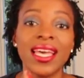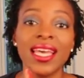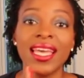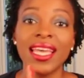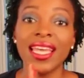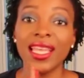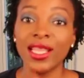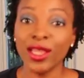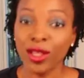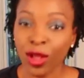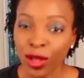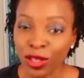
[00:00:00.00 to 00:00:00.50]

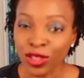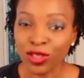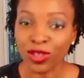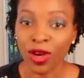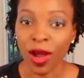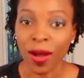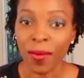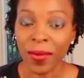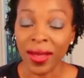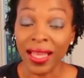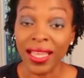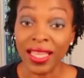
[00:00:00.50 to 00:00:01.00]
in-law
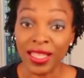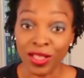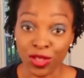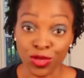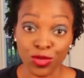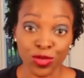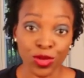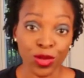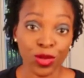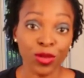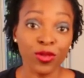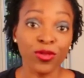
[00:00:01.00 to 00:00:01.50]
drama
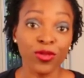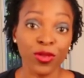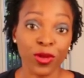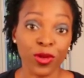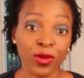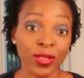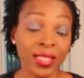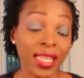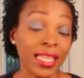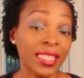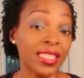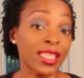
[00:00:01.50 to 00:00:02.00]
is real,
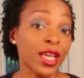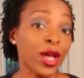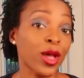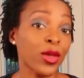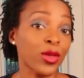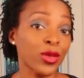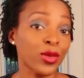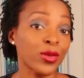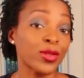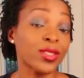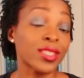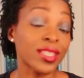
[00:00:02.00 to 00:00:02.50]
folks. I
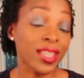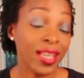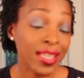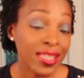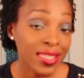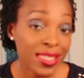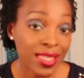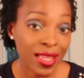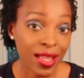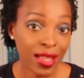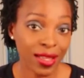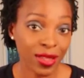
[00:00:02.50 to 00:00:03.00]
tell you,
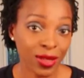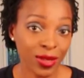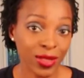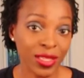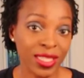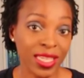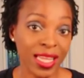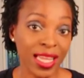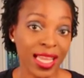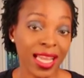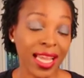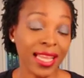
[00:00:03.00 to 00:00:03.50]
just the other
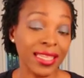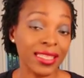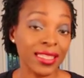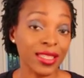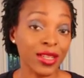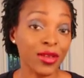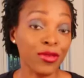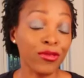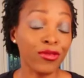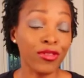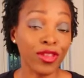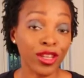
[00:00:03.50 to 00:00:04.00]
day I
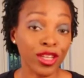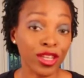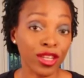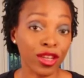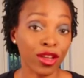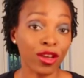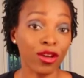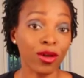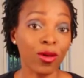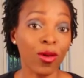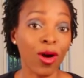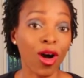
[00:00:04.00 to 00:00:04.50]
did a
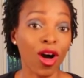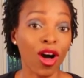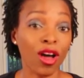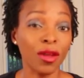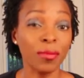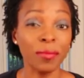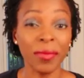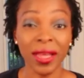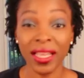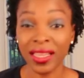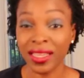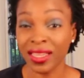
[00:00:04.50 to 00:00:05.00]
video
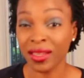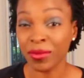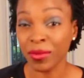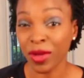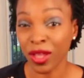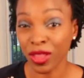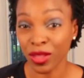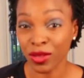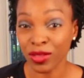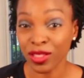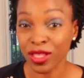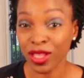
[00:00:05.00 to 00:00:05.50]
on meddling
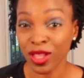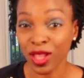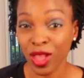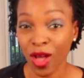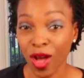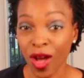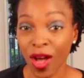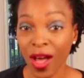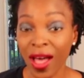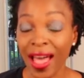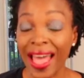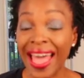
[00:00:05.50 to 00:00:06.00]

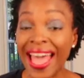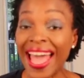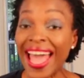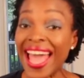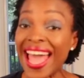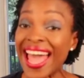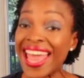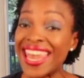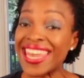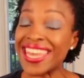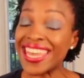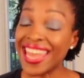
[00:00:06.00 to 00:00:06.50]
mothers-in-law,
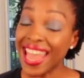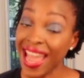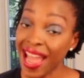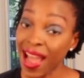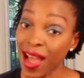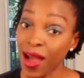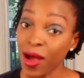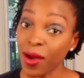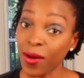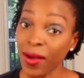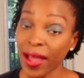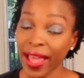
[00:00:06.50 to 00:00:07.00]
and
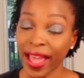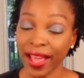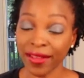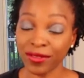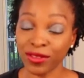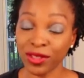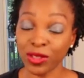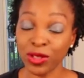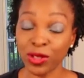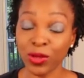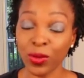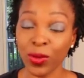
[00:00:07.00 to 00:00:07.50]
now I have
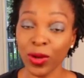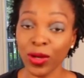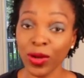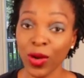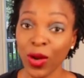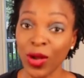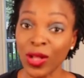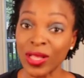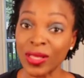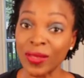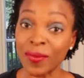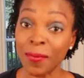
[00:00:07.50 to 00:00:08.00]
to do one
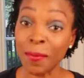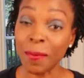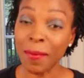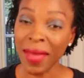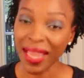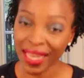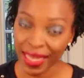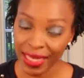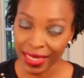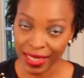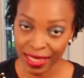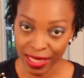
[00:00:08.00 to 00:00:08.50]
on
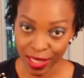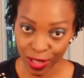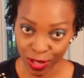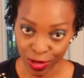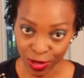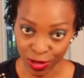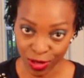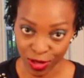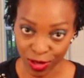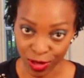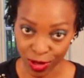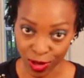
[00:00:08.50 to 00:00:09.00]
meddling
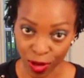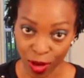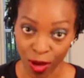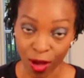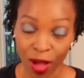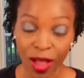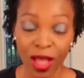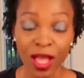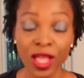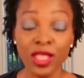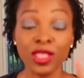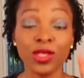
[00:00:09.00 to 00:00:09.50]

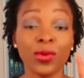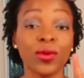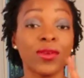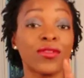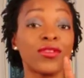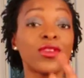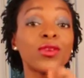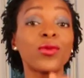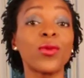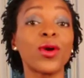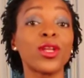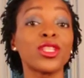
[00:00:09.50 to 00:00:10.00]
sisters-in-law. So
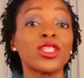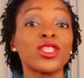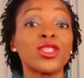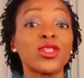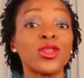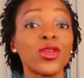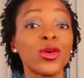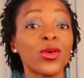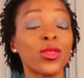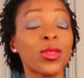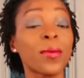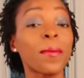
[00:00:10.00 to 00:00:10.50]
if you want
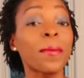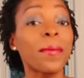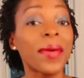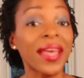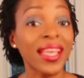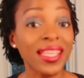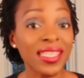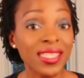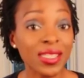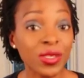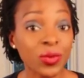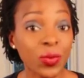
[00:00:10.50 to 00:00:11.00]
to know the
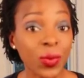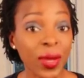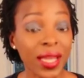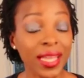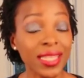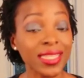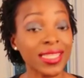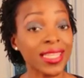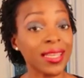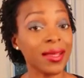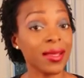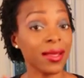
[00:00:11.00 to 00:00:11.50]
best
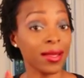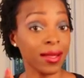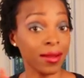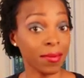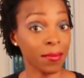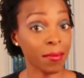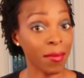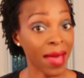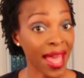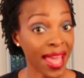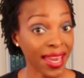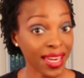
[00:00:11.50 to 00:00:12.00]
way to
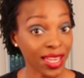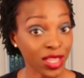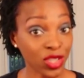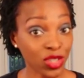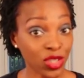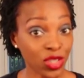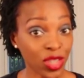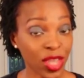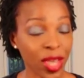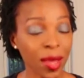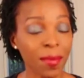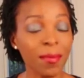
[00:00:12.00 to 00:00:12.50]

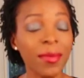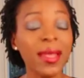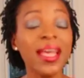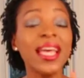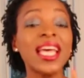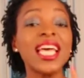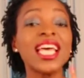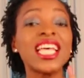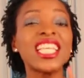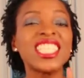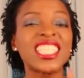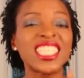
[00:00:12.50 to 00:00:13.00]
manage them,
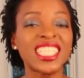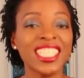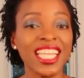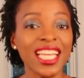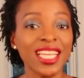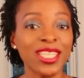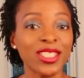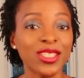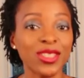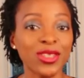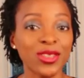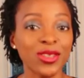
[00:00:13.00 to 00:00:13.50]

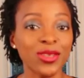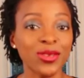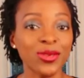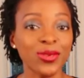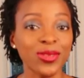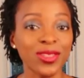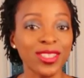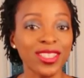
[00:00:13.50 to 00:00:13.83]
stay tuned.